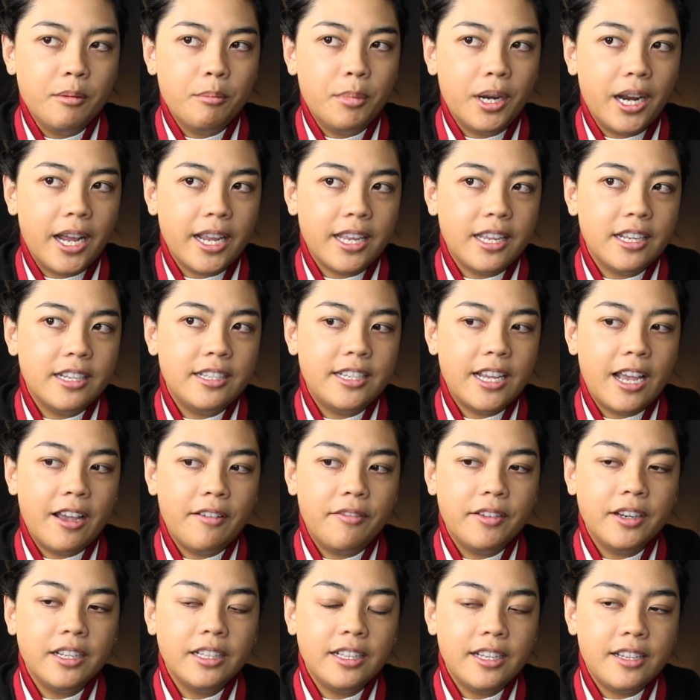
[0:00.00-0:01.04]
but I could
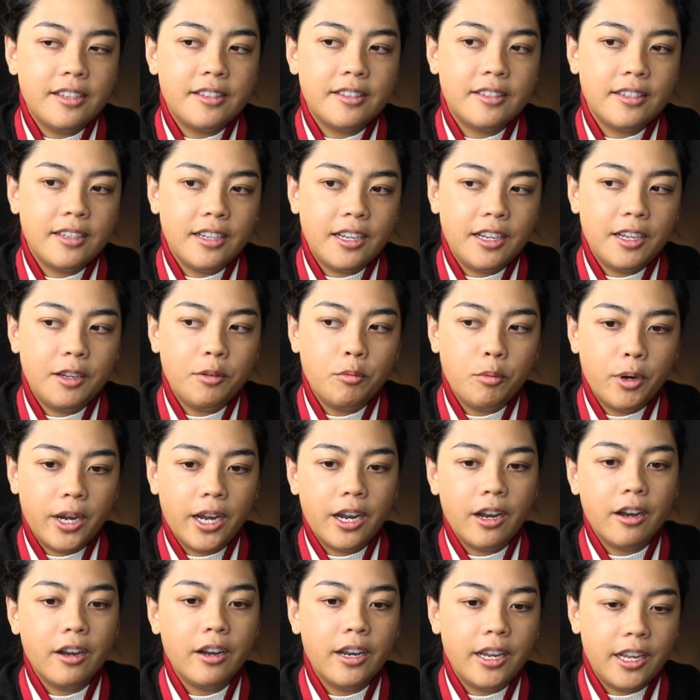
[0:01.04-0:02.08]
definitely see
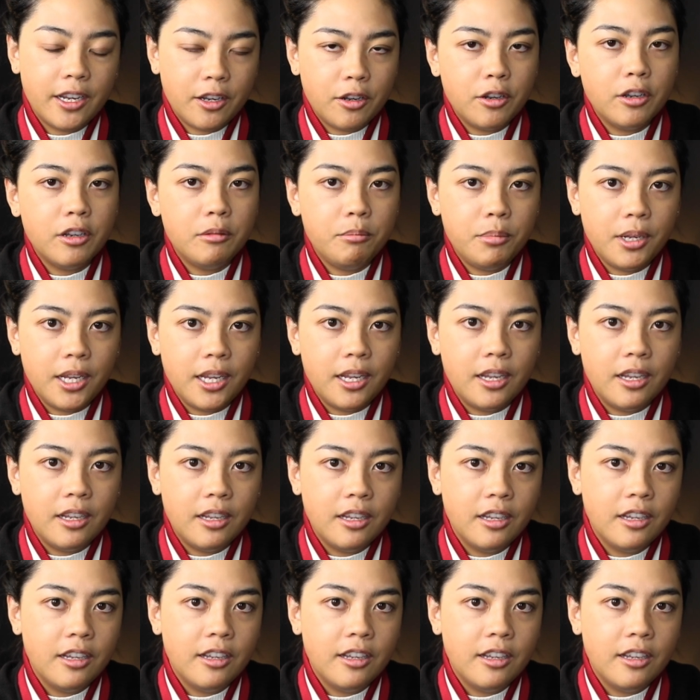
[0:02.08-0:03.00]
where it could be.